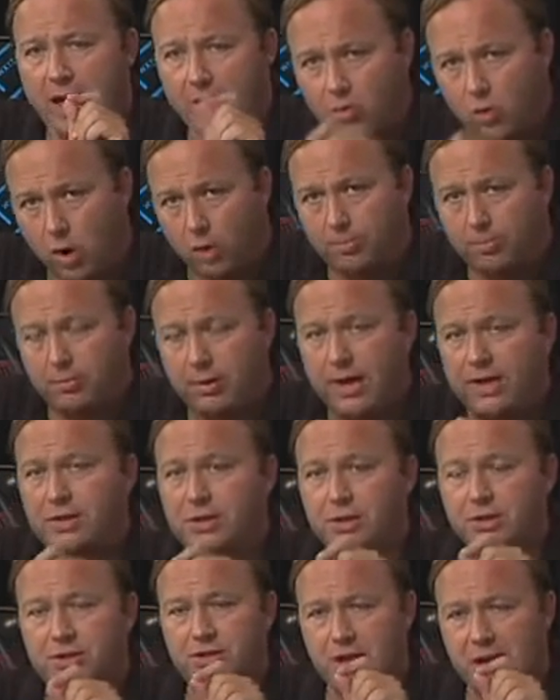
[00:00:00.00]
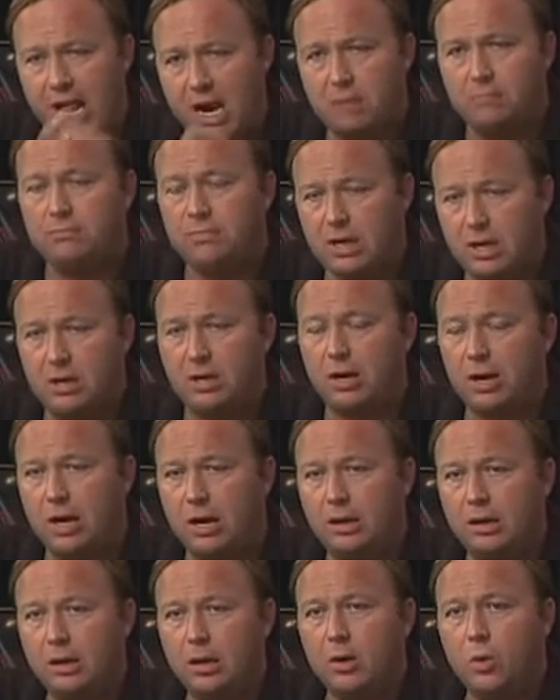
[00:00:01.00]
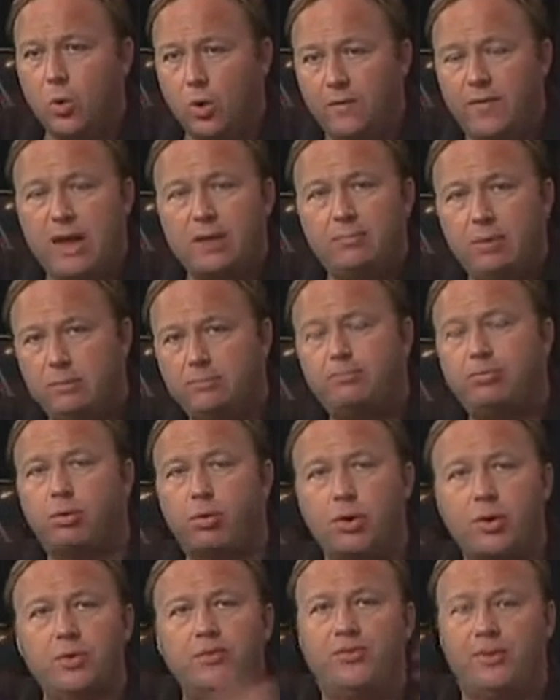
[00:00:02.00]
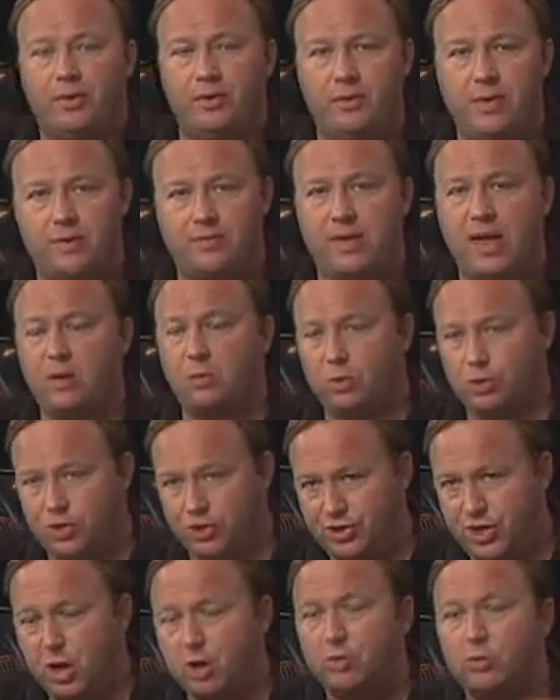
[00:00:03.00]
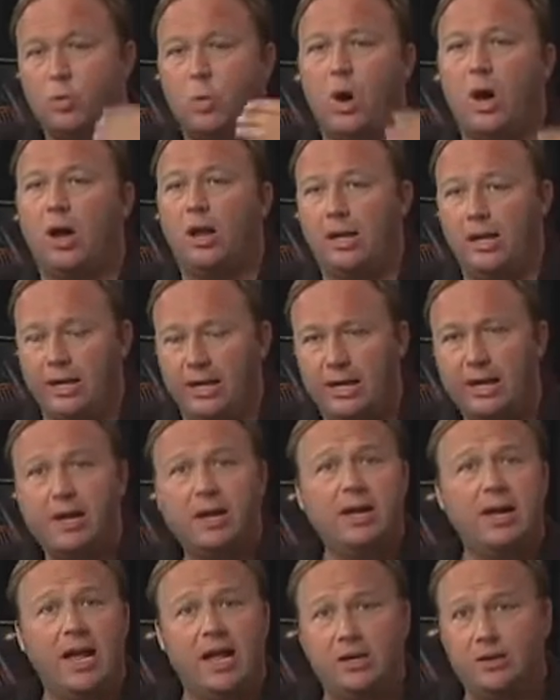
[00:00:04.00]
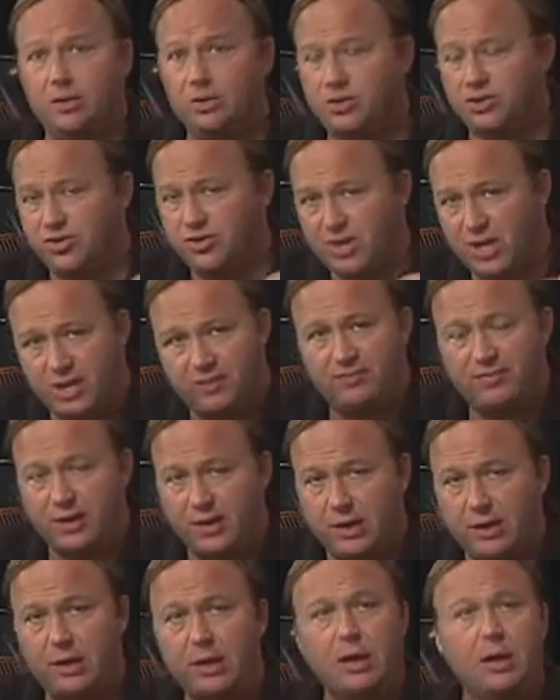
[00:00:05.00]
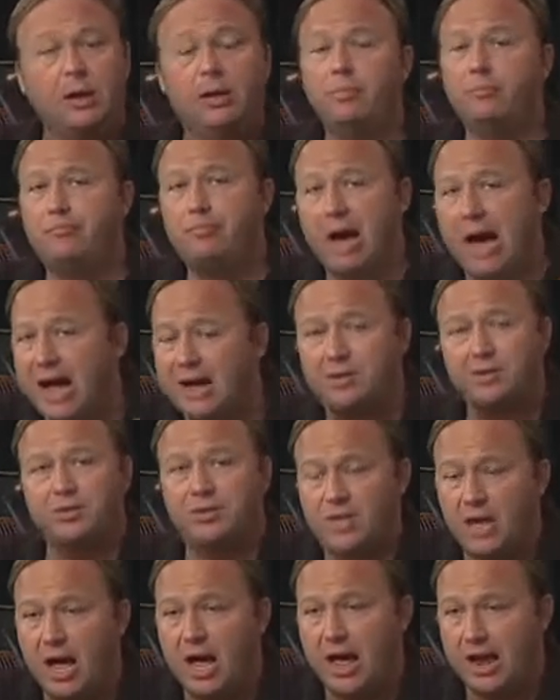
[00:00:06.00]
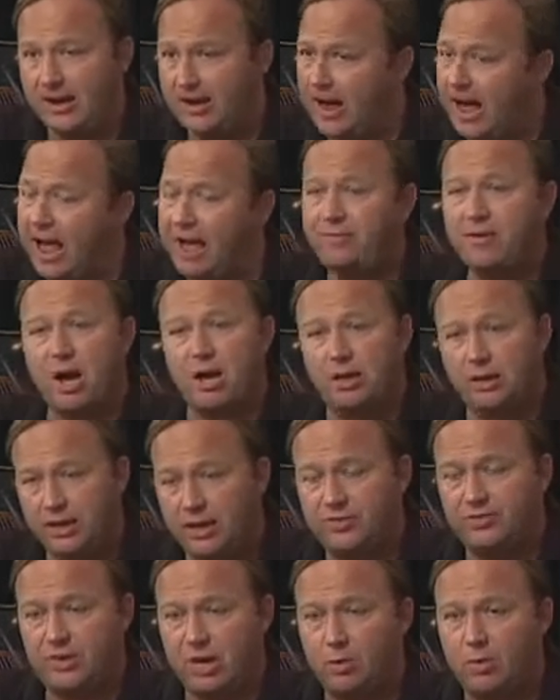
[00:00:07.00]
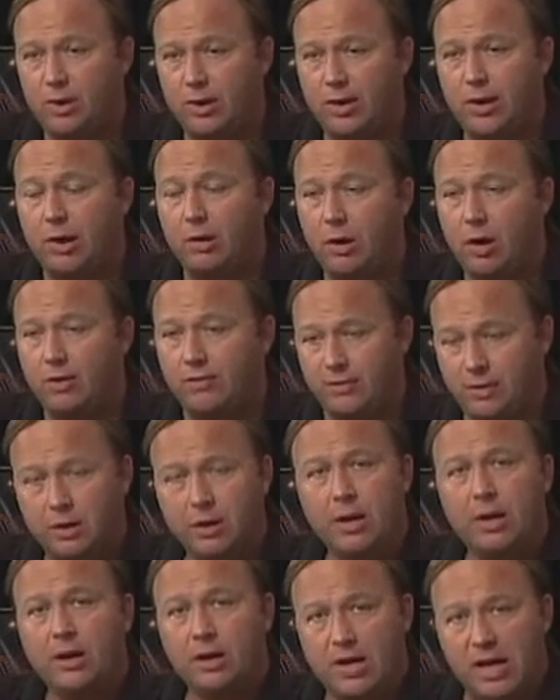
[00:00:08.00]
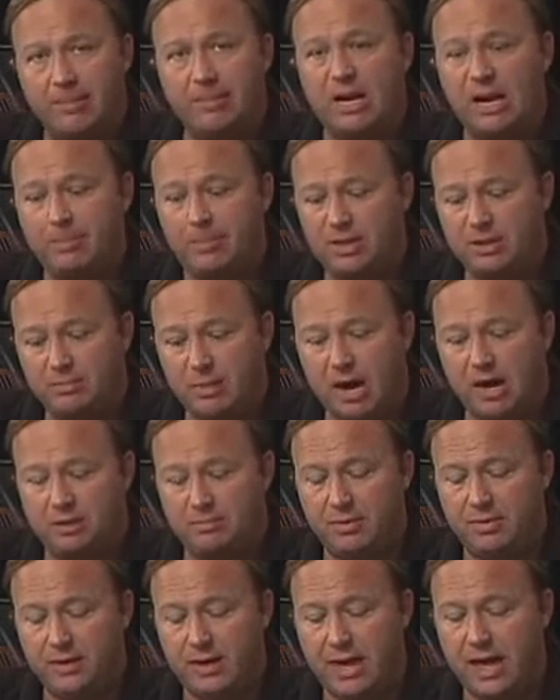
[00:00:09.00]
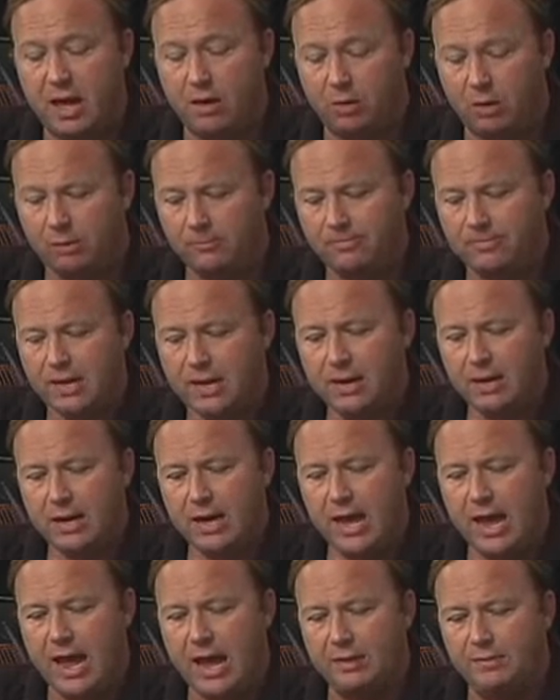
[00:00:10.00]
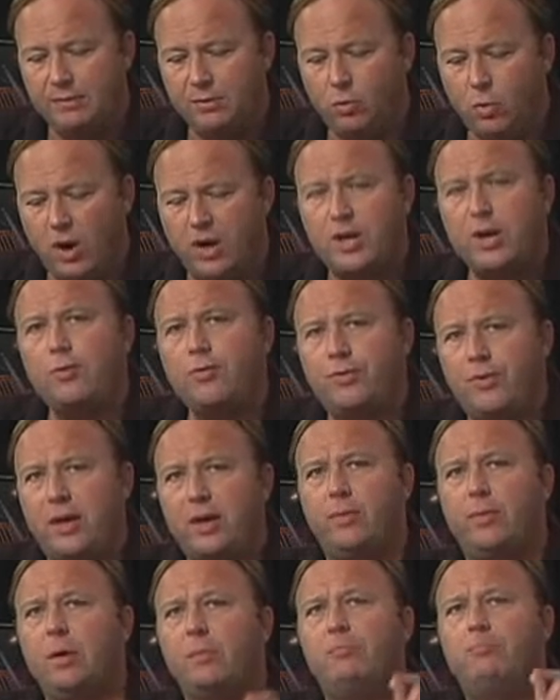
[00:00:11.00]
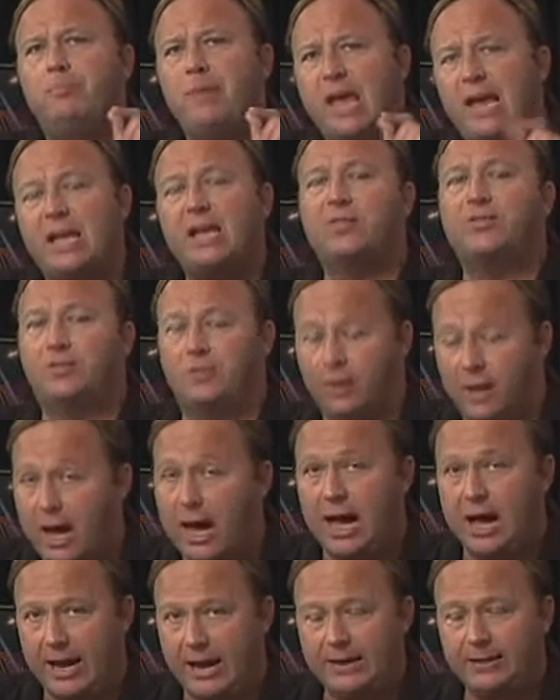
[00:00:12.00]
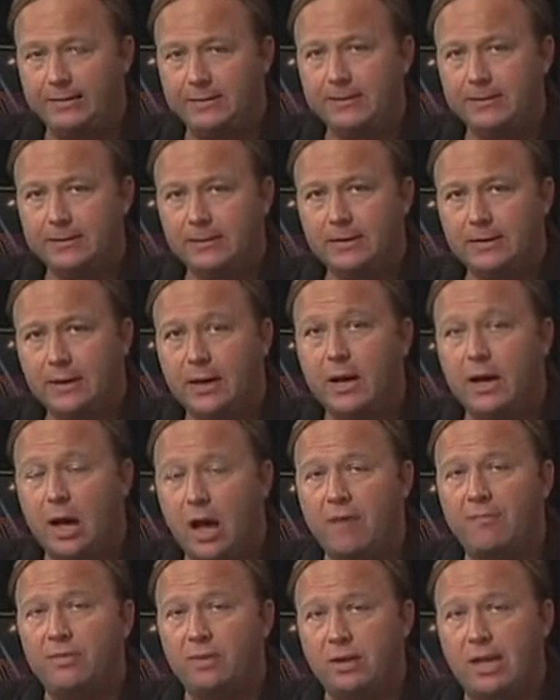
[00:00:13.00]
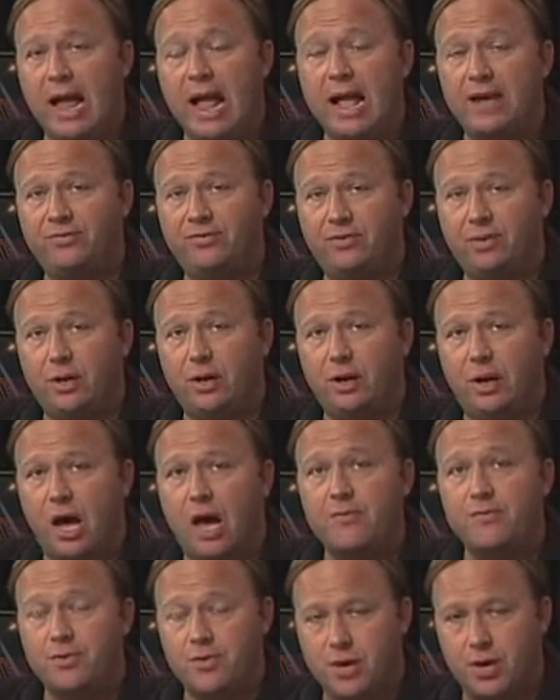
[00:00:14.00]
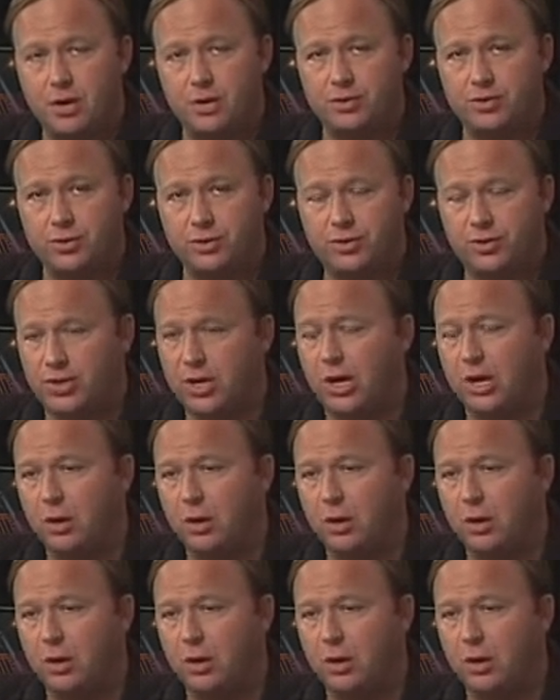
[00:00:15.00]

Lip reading: and corporations and media where they've been proven that they were stonewalling and deceiving by design? I've got a list I want to go over coming up at the bottom of the hour. And what do you think the biggest lie of the last 100 years or